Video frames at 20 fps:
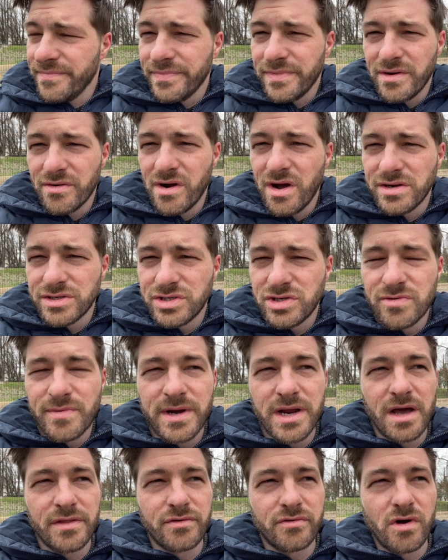there aren't too
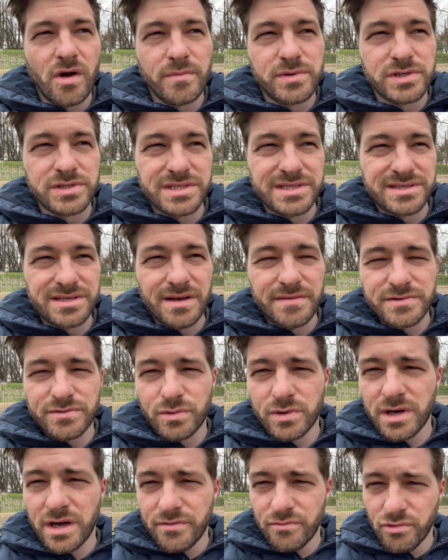many other options in terms of
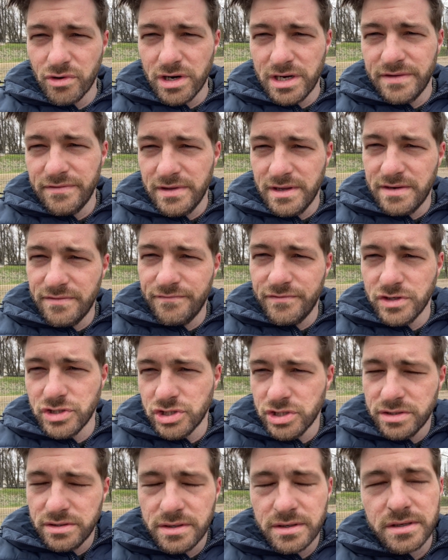what I really
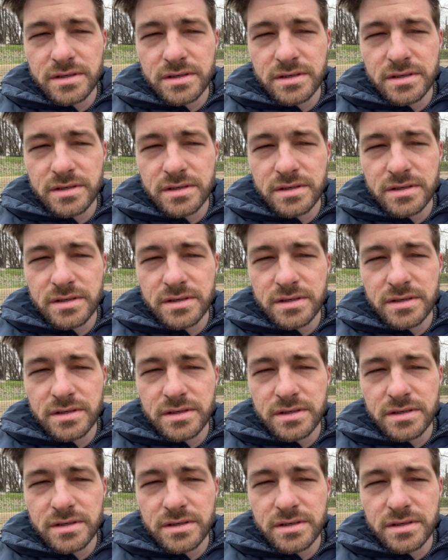envision